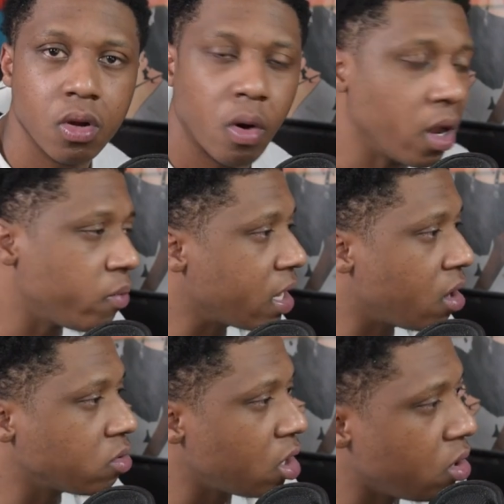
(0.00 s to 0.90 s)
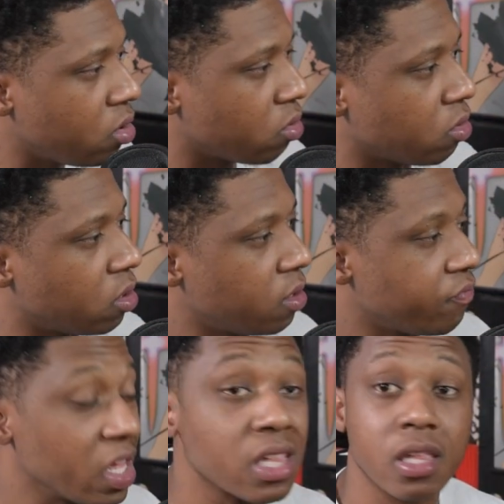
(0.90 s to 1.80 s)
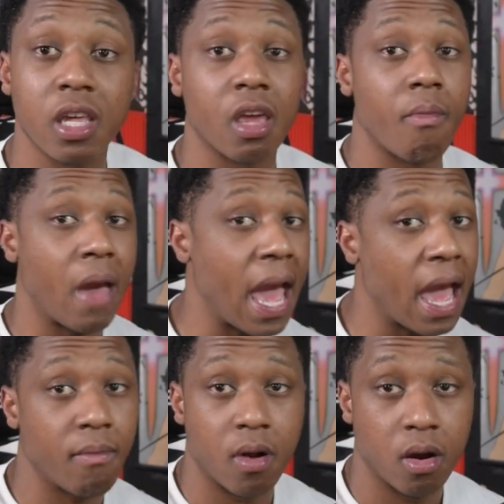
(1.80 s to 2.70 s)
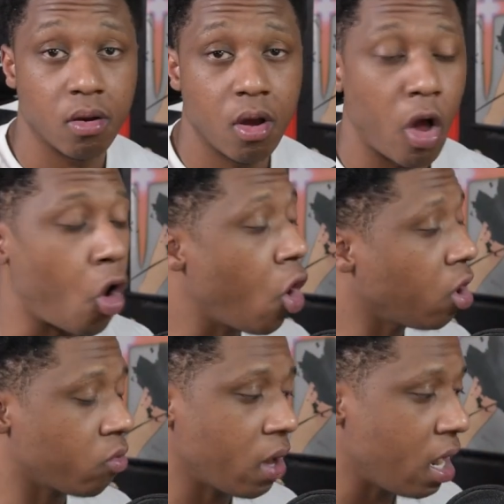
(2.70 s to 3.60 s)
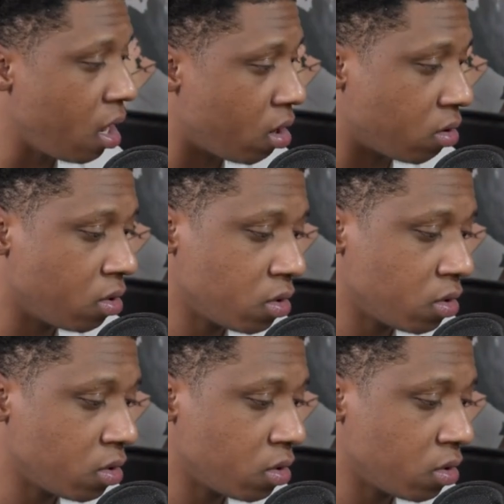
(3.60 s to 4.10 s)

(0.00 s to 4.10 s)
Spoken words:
What are we gonna do? This is looking bad, bro. All around.